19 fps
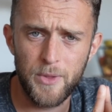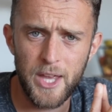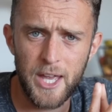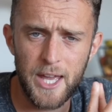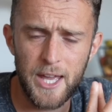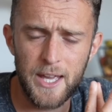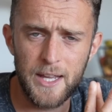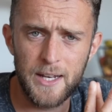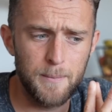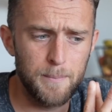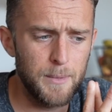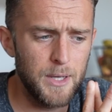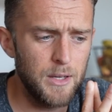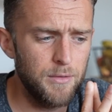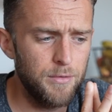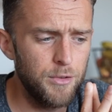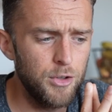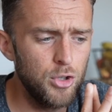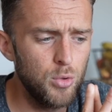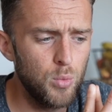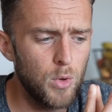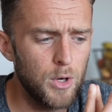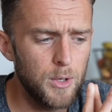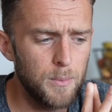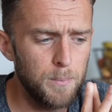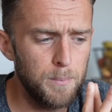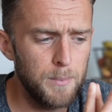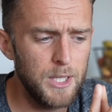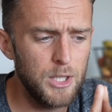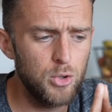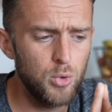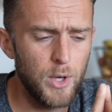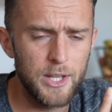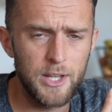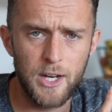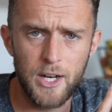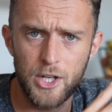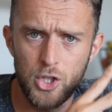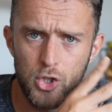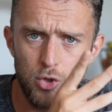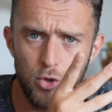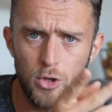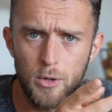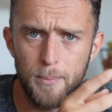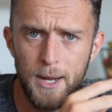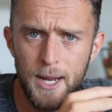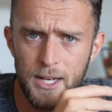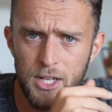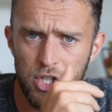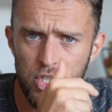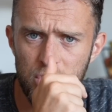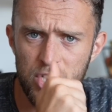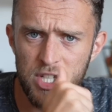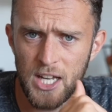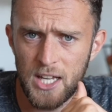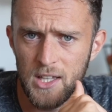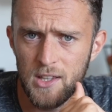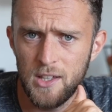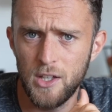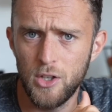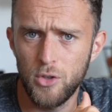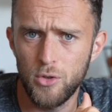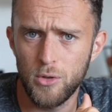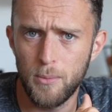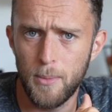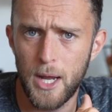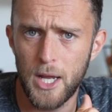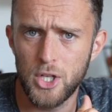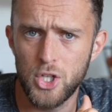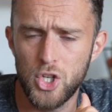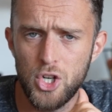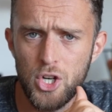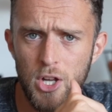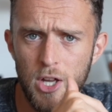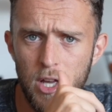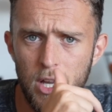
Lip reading: And if you want me to analyze your match, send in your match,